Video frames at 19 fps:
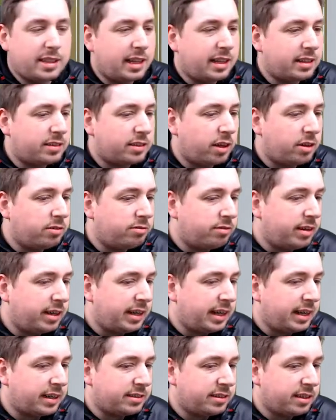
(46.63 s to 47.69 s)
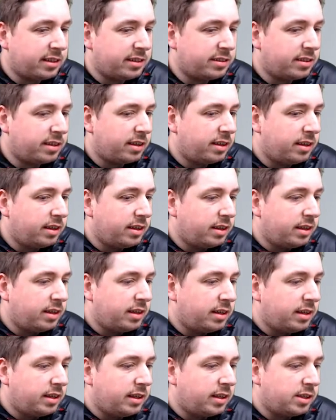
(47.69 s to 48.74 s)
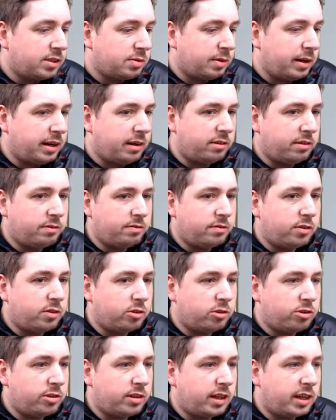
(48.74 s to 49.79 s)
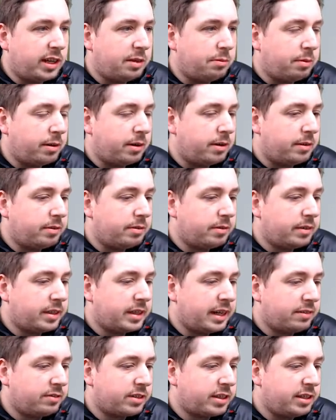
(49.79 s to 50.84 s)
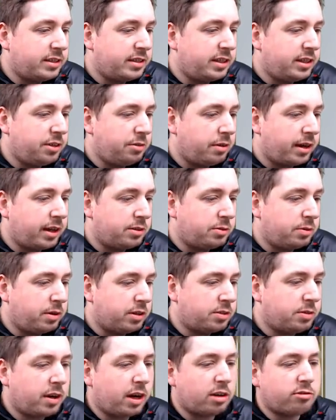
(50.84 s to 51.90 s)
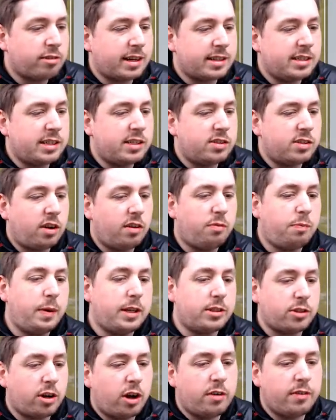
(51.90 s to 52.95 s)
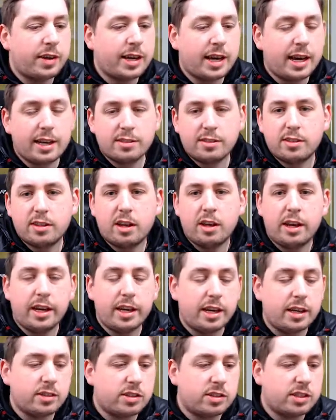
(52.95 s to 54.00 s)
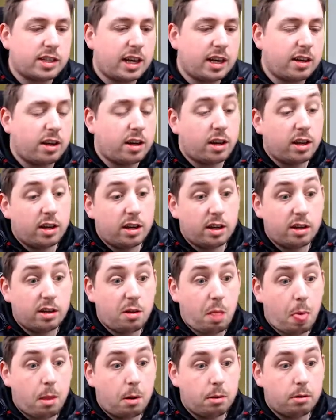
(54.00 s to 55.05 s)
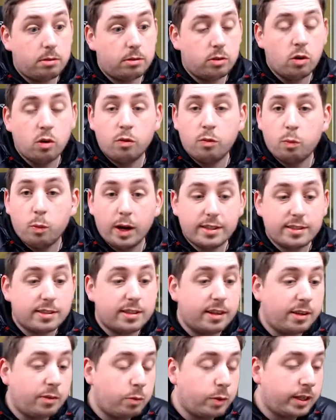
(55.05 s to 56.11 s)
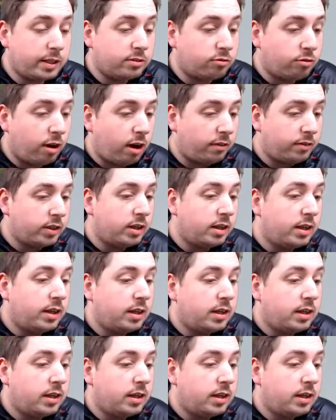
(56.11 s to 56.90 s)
there that don't really exist as well, unfortunately, but we're going to have to continue on as we are. So we've got a grassy soft pitch, overcast, a northwesterly wind rather.